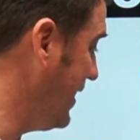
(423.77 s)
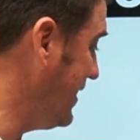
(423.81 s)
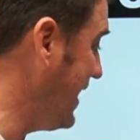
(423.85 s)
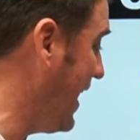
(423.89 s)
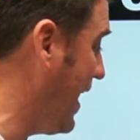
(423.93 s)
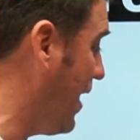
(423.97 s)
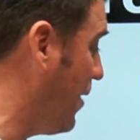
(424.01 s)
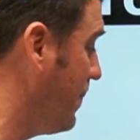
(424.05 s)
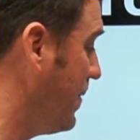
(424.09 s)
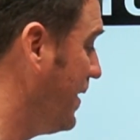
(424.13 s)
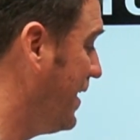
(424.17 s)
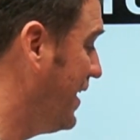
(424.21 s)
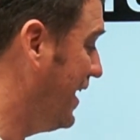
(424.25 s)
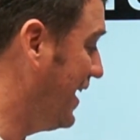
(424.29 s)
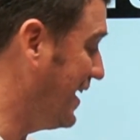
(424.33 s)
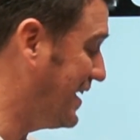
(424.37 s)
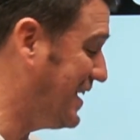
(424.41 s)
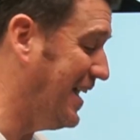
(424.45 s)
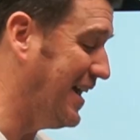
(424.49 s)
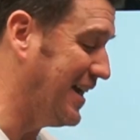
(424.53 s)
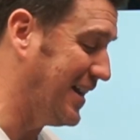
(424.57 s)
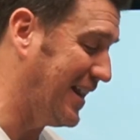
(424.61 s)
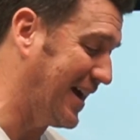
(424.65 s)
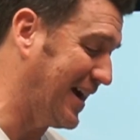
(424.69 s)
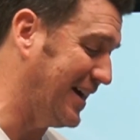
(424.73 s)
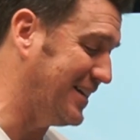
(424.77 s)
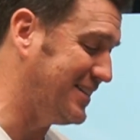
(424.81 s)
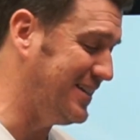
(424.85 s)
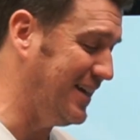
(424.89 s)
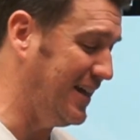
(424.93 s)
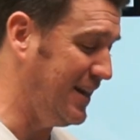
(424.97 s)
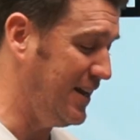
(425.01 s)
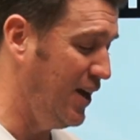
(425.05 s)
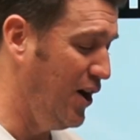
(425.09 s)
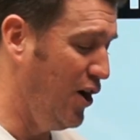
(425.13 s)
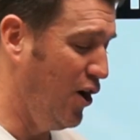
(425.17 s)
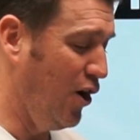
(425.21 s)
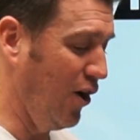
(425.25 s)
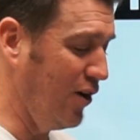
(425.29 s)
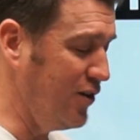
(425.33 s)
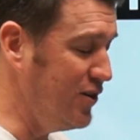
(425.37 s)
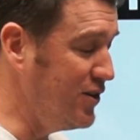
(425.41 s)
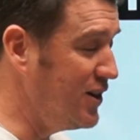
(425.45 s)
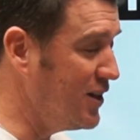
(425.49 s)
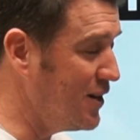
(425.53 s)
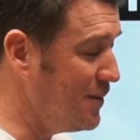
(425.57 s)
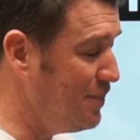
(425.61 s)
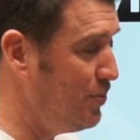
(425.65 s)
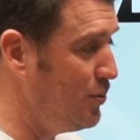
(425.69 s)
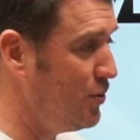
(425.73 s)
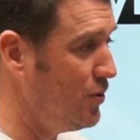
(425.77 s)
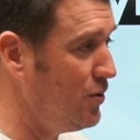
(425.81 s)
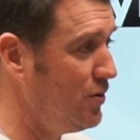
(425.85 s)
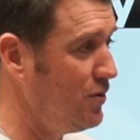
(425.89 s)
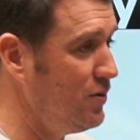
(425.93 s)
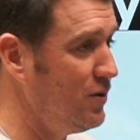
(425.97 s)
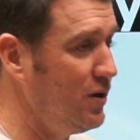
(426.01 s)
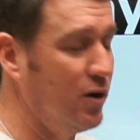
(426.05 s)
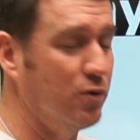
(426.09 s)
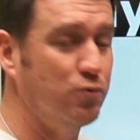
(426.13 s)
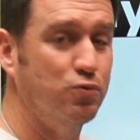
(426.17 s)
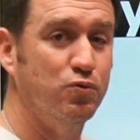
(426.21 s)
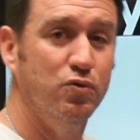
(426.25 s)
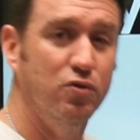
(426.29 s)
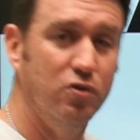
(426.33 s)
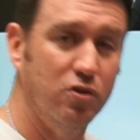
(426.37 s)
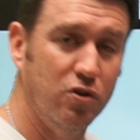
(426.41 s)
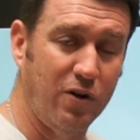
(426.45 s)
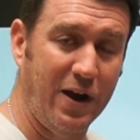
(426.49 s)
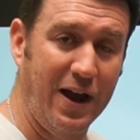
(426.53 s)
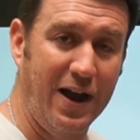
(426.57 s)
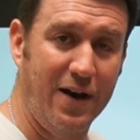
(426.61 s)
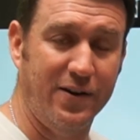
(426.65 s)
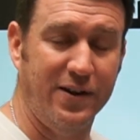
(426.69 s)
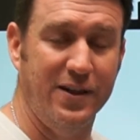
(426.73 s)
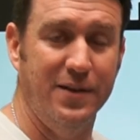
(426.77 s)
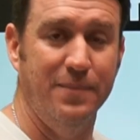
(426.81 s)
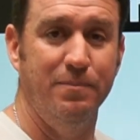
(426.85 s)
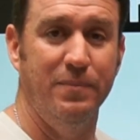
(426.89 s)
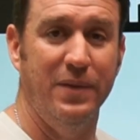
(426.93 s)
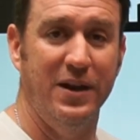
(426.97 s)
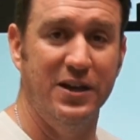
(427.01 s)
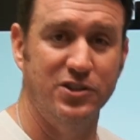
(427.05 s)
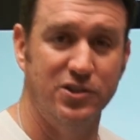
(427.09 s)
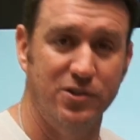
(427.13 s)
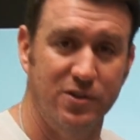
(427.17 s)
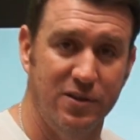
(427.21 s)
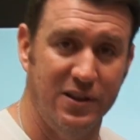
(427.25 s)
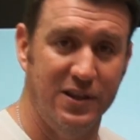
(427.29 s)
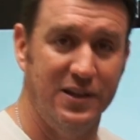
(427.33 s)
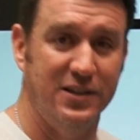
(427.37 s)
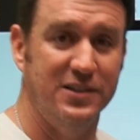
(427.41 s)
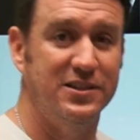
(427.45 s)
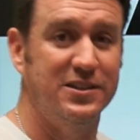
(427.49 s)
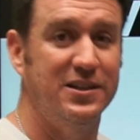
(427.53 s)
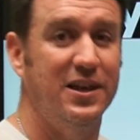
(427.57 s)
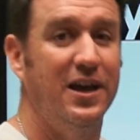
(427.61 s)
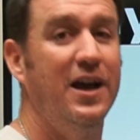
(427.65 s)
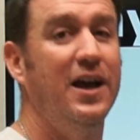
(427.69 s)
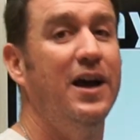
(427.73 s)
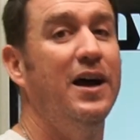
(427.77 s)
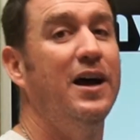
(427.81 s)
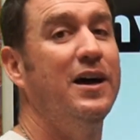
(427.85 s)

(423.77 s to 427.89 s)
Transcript: Now, again, like I said, are you going to pull a ruler out and measure this?